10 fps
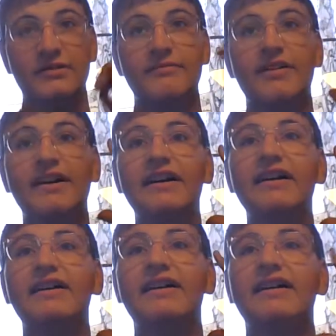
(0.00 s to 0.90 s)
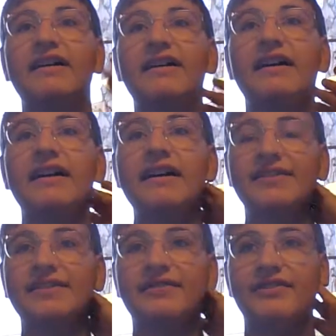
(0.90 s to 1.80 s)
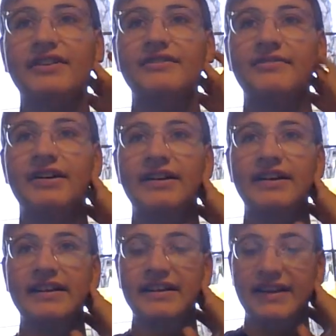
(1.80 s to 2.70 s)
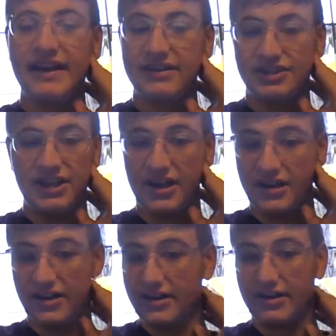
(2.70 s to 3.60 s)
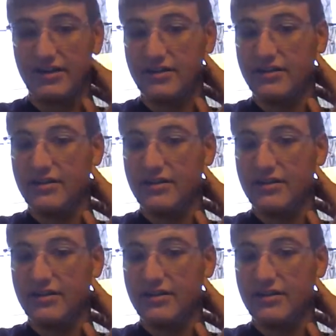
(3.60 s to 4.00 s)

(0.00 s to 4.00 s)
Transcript: But I asked a friend of mine, Cash Young,